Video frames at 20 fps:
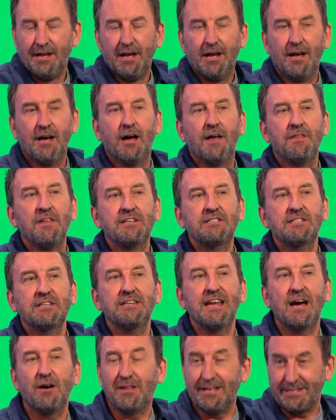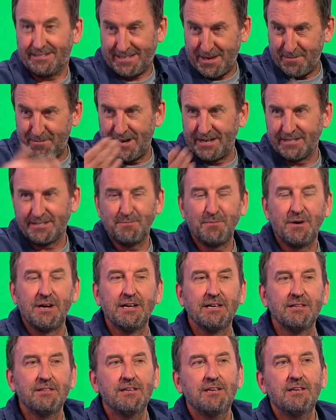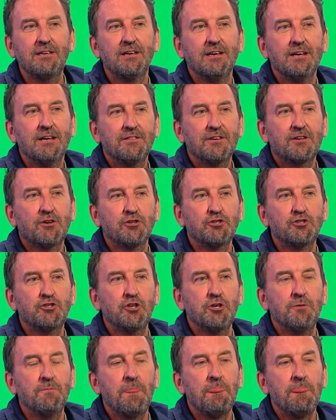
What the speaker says: And then he said, now let's get back to buying the costume.